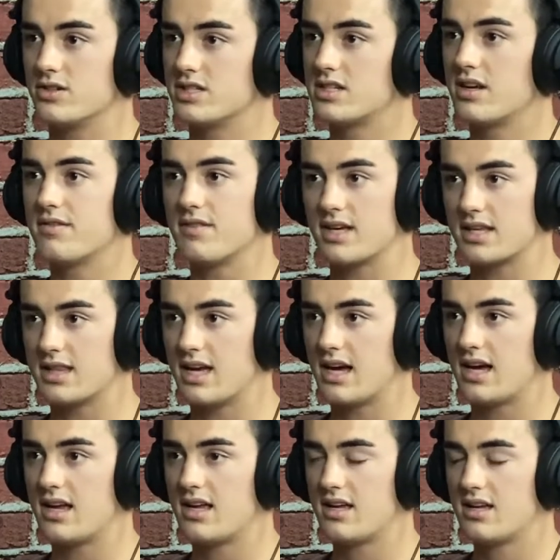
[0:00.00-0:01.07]
stuff like
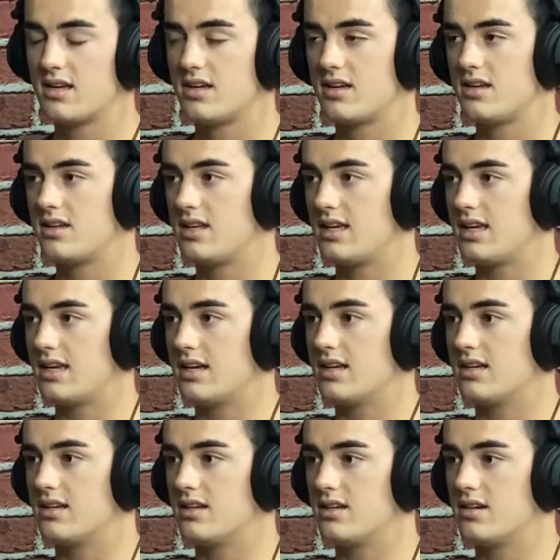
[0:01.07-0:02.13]
that.
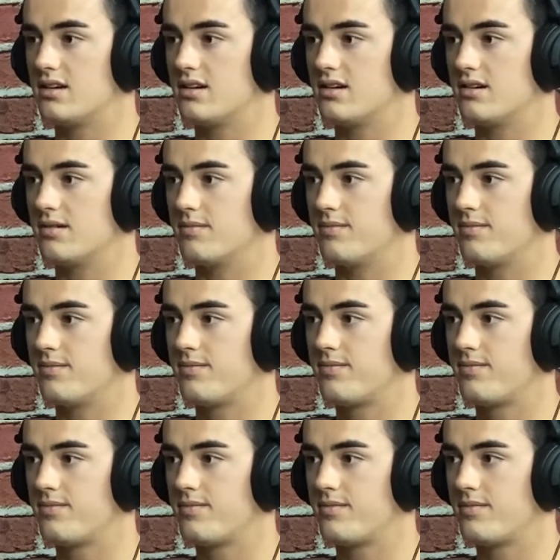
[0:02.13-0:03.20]
And I
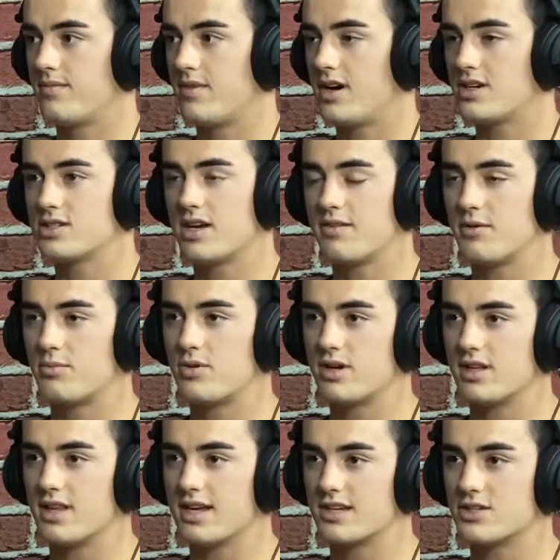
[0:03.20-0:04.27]
also have a
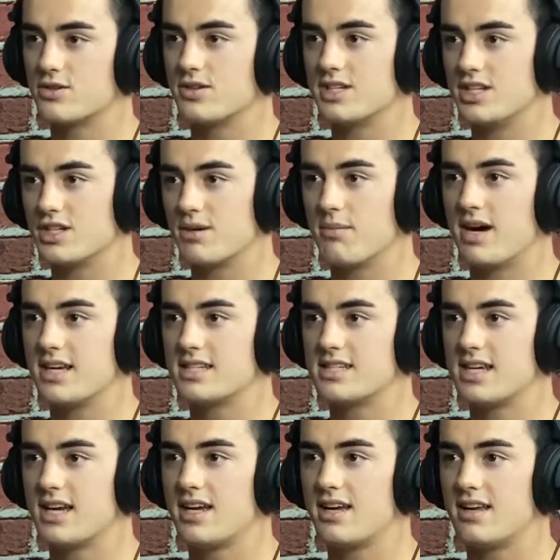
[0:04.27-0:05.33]
pretty like strategic
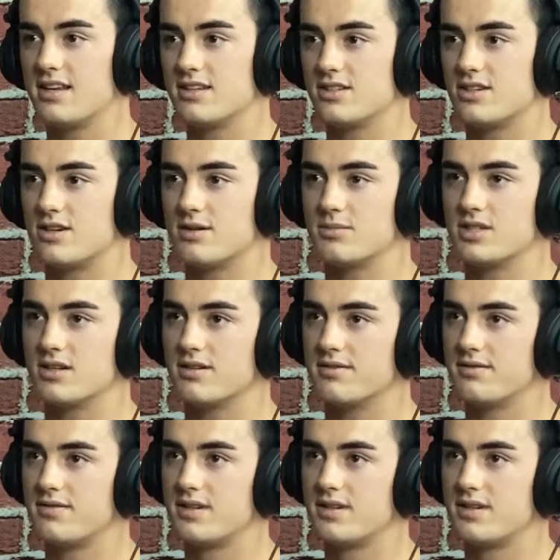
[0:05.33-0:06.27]
mindset in terms of